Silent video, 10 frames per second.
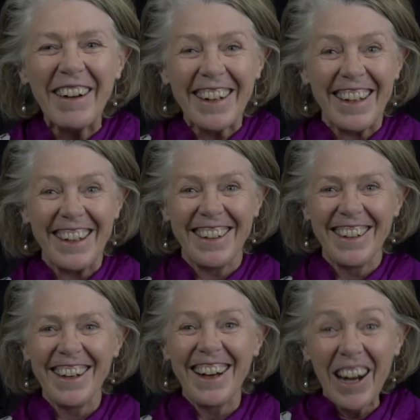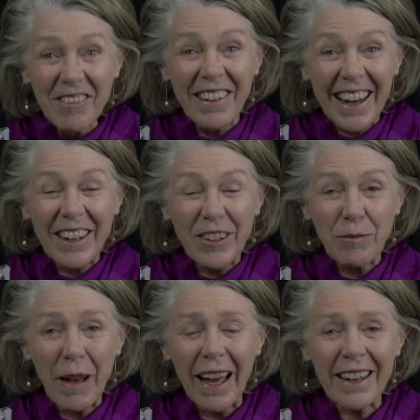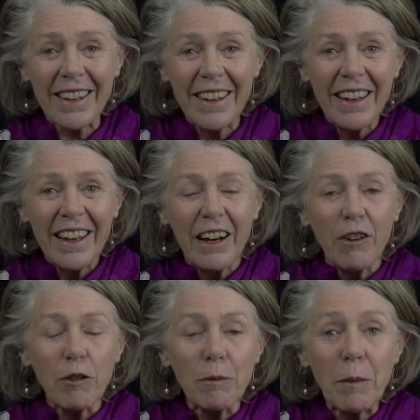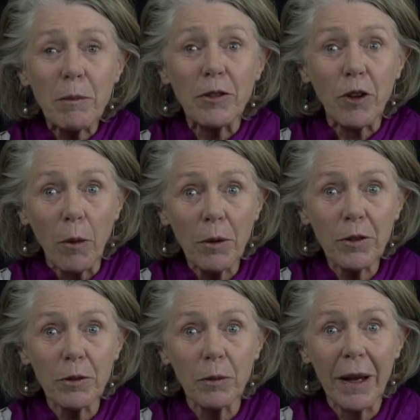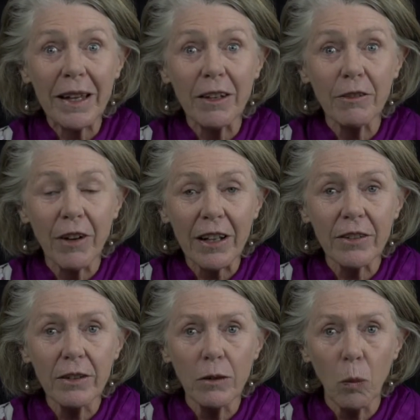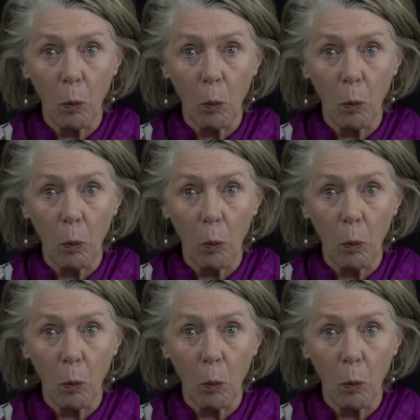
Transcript: again. I'm glad you're back. Remember Thomas was making faces?